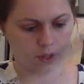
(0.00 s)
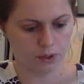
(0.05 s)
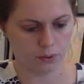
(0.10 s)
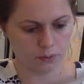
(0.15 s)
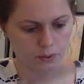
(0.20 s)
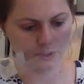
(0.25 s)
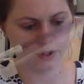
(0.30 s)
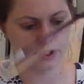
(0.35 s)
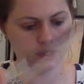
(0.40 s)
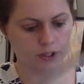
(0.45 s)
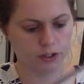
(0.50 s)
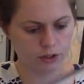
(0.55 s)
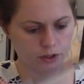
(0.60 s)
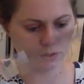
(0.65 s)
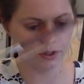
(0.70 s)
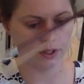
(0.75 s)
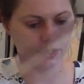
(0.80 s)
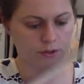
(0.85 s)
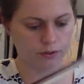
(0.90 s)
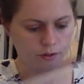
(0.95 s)
One, 92,
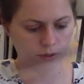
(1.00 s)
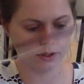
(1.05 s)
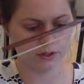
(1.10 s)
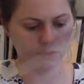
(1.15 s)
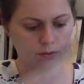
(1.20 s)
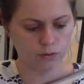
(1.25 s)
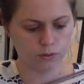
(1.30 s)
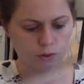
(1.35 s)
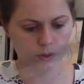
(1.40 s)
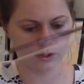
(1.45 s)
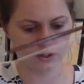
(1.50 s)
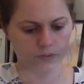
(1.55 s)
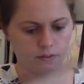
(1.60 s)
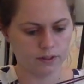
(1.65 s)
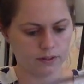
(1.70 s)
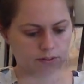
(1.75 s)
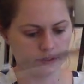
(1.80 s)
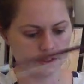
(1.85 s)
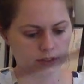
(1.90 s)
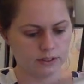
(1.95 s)
93, 94,
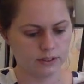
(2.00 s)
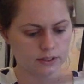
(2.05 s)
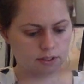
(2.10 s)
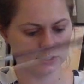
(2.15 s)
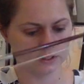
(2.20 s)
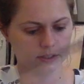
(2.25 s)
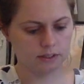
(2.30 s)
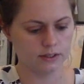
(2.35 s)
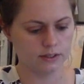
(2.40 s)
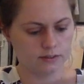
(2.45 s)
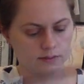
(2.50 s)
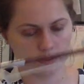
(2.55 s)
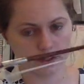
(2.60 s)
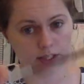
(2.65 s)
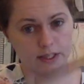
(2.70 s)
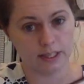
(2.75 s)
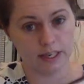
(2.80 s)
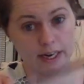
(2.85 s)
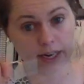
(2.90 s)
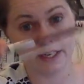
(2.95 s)
95, 96, 97,
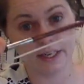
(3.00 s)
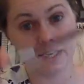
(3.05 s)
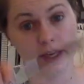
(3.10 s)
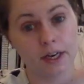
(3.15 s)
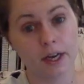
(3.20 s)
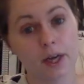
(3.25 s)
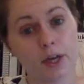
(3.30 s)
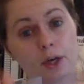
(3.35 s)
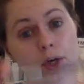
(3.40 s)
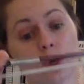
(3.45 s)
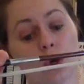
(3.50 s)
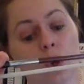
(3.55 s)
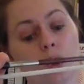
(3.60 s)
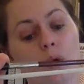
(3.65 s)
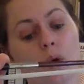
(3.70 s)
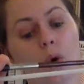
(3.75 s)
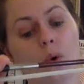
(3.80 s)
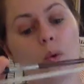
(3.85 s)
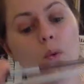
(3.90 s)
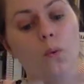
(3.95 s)
98, and 99,
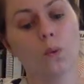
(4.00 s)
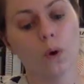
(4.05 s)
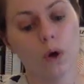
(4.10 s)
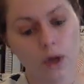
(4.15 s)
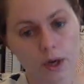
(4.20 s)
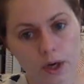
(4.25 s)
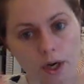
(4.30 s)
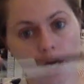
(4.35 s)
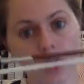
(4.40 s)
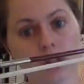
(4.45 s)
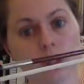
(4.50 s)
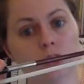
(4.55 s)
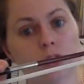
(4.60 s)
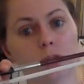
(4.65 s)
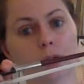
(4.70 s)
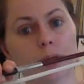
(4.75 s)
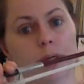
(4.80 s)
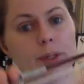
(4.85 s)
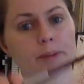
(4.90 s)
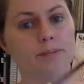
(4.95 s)

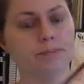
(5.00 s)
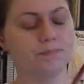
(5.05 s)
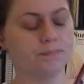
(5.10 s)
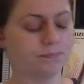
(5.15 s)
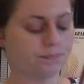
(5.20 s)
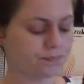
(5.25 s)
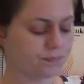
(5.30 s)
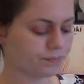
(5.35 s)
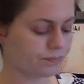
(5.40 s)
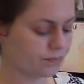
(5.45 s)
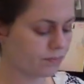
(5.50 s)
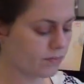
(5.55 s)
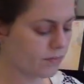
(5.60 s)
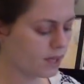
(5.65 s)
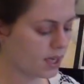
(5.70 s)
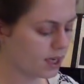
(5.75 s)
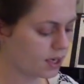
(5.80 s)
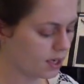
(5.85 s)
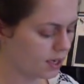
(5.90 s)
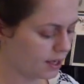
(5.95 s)
100.
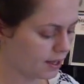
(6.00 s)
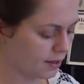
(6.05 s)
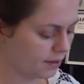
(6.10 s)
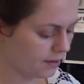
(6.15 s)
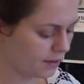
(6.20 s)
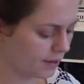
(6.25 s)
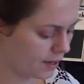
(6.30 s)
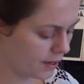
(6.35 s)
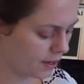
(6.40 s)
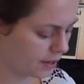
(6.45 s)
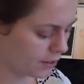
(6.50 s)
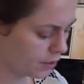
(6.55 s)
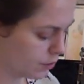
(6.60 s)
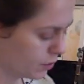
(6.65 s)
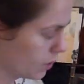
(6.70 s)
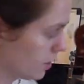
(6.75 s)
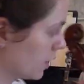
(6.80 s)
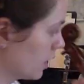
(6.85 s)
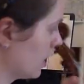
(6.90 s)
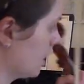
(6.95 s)
And then
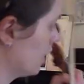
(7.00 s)
you can